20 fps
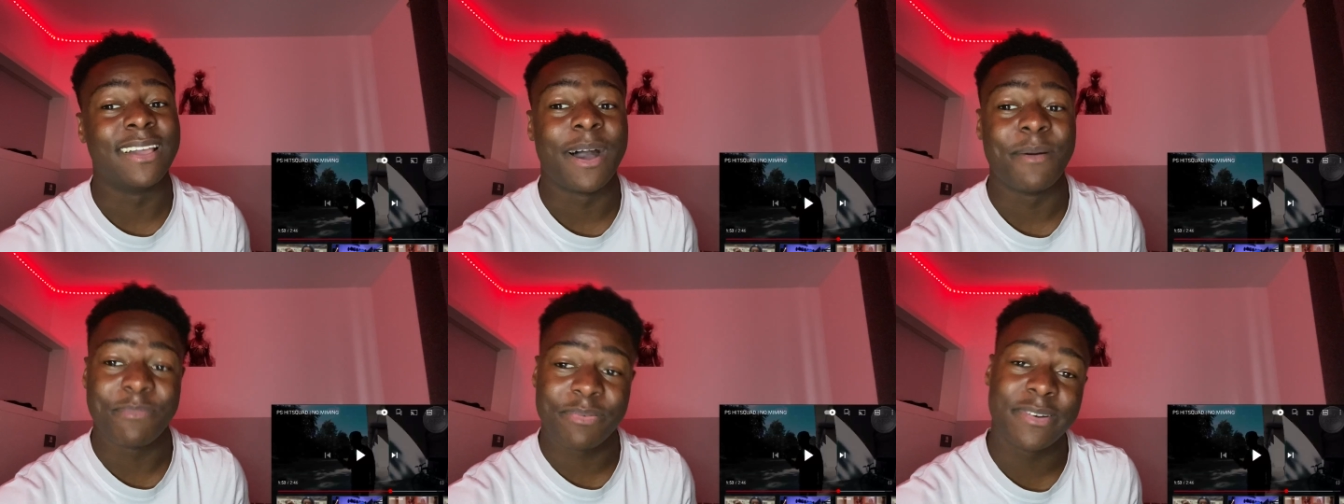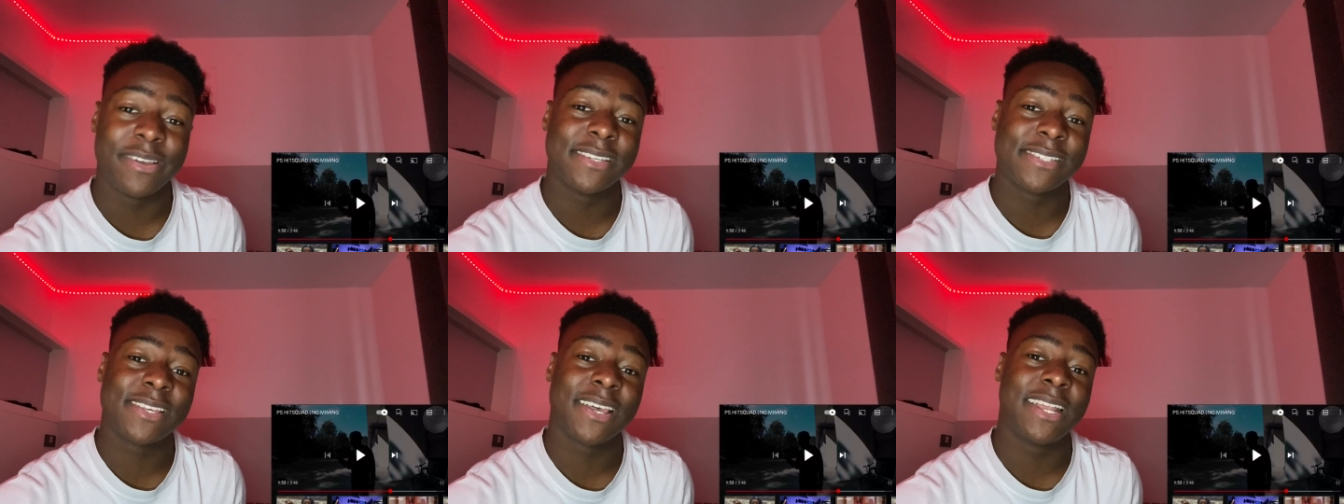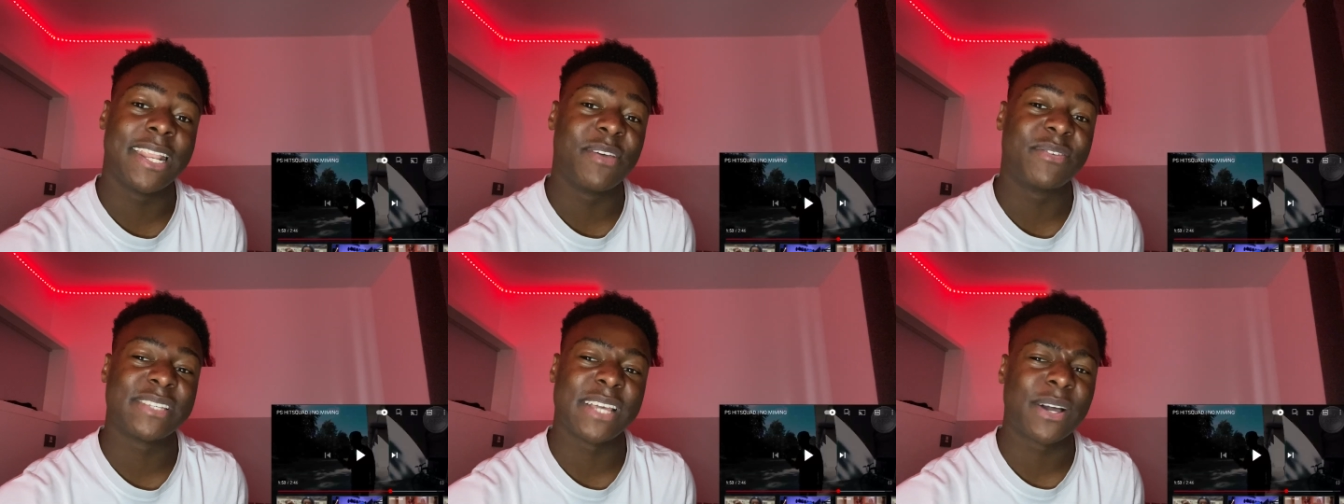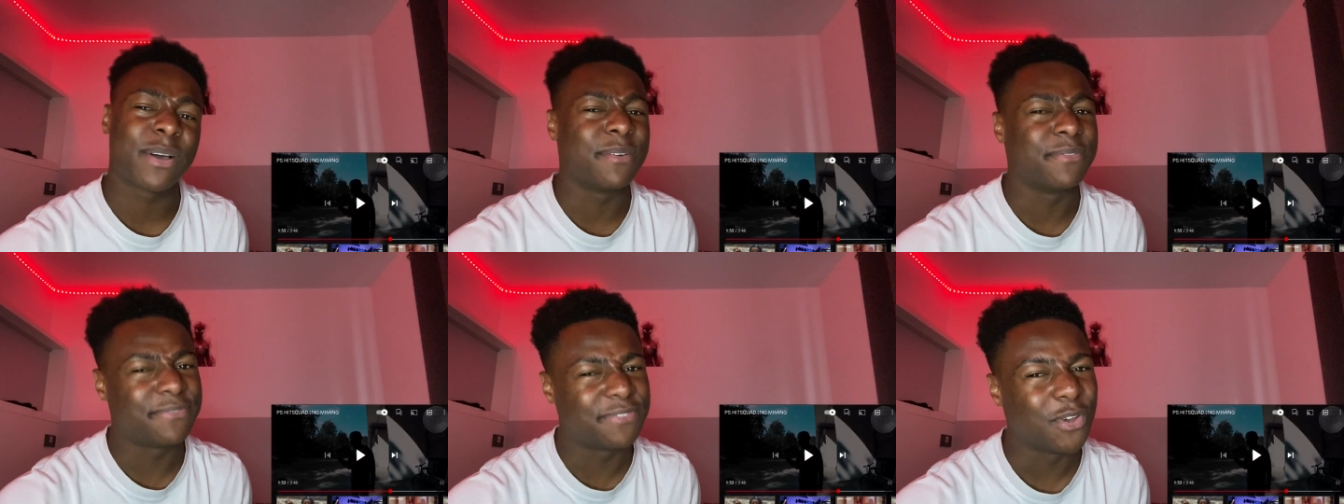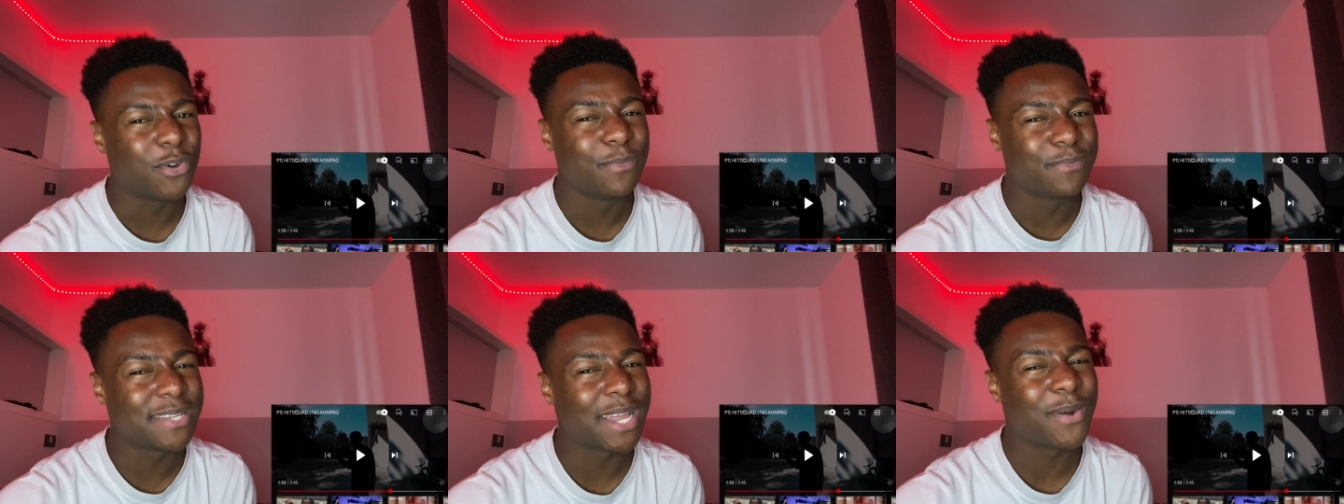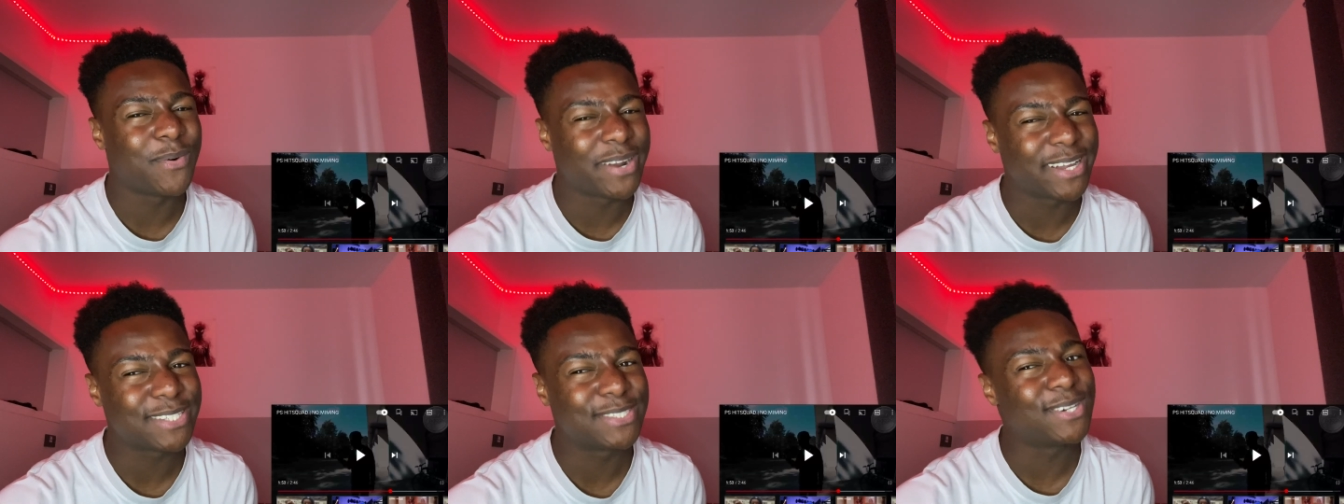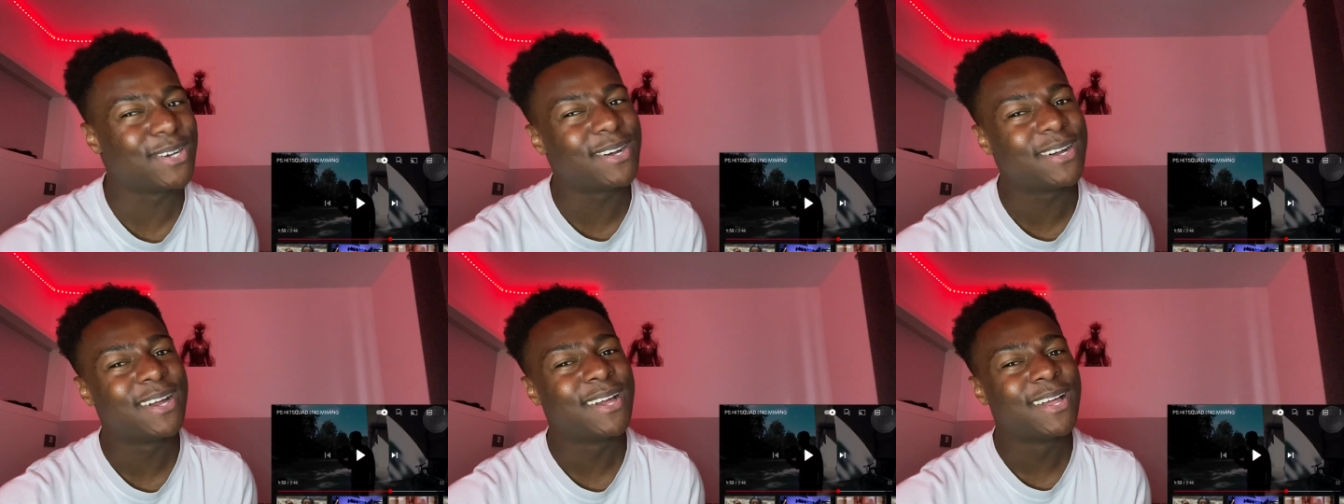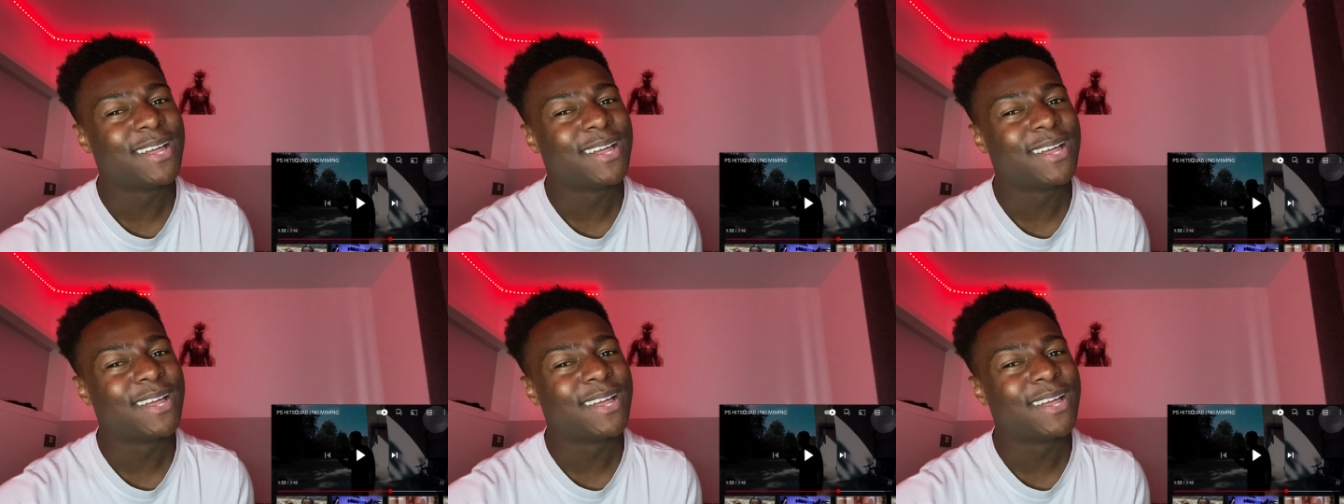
I'm pretty certain he was like a film director.